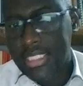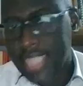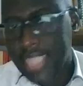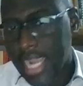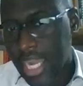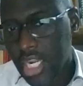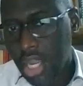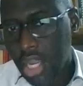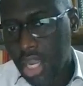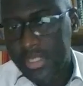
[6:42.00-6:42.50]

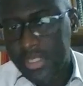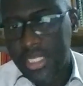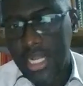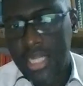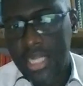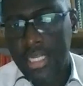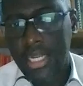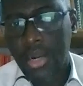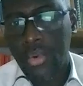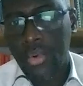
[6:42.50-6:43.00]
Second
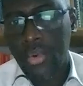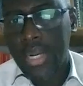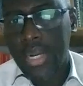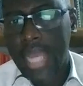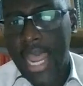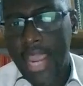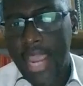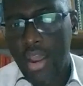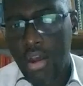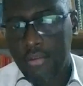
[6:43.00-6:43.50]
option,
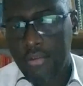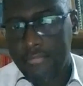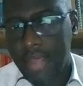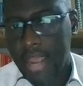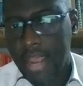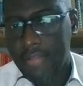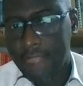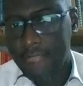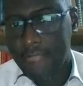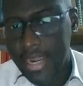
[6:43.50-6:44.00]
rely on
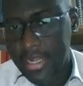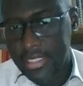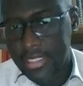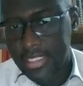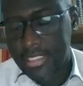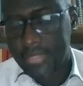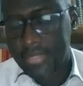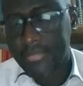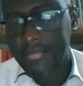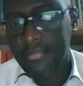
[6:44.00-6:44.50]
foreign
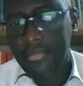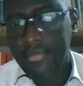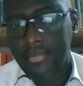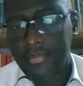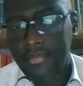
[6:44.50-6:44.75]
finance.